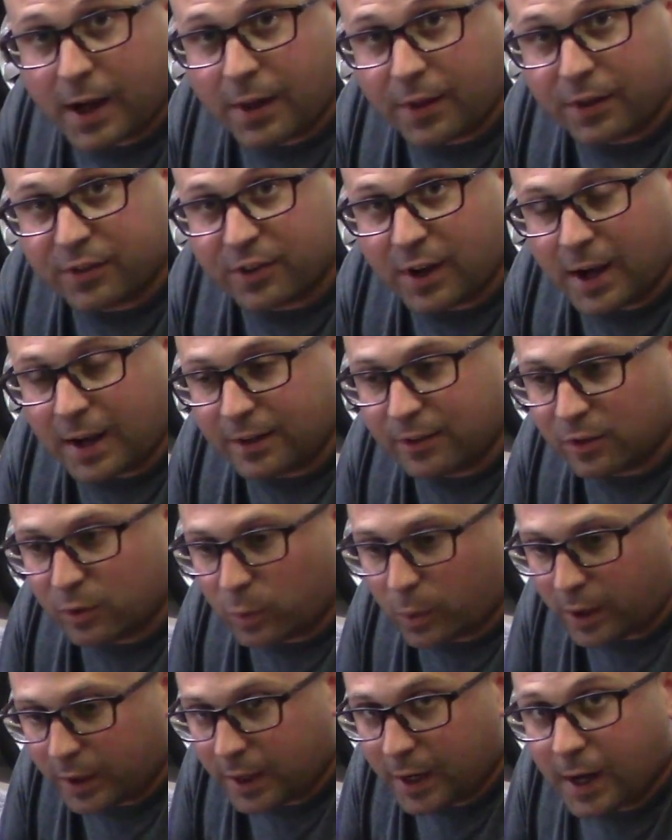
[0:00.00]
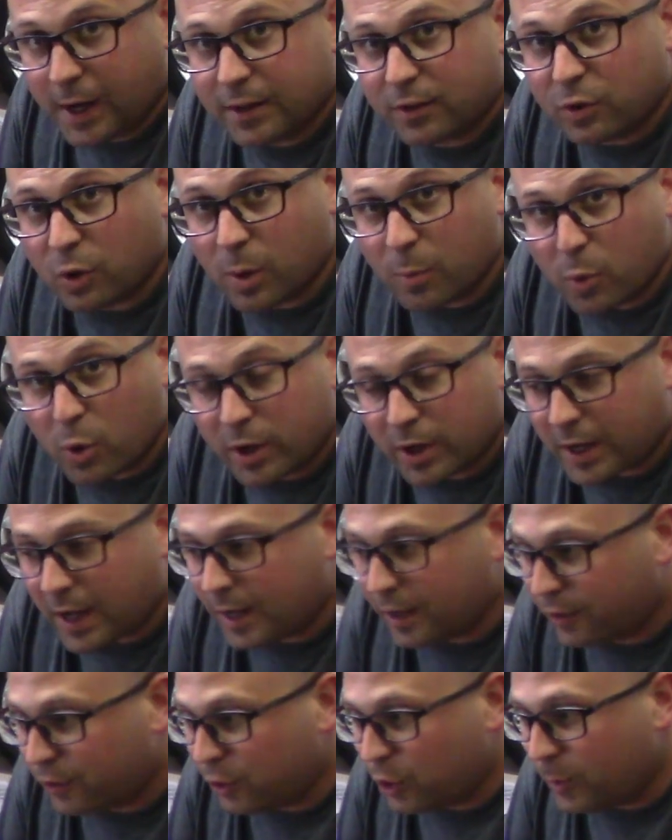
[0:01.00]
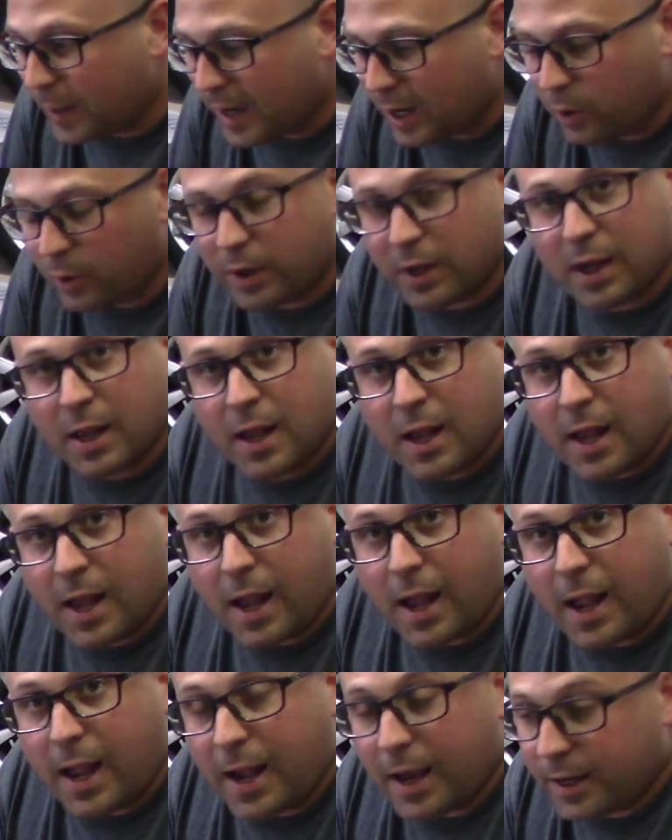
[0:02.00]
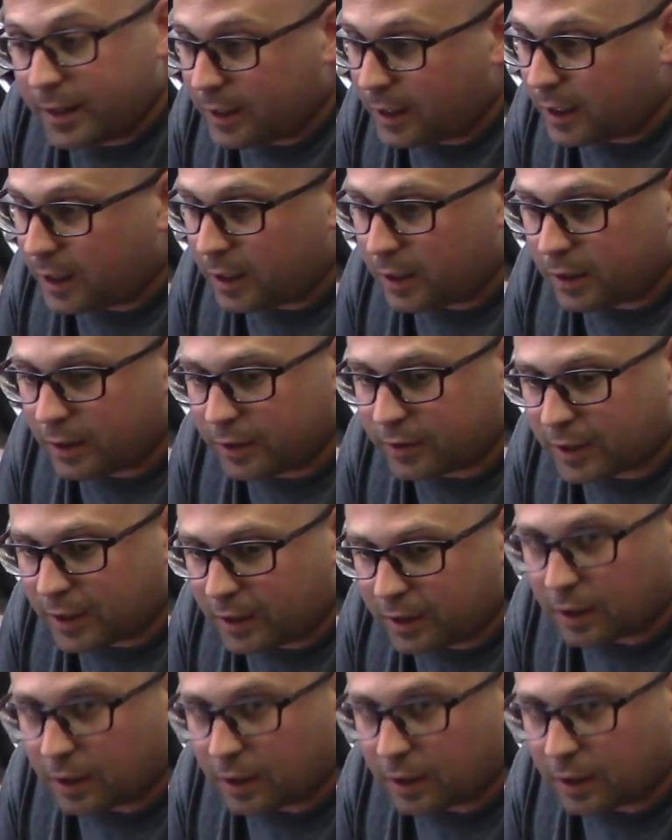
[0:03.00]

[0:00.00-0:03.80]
on the sides and whatnot. So I'm going to kind of zoom out and let's get it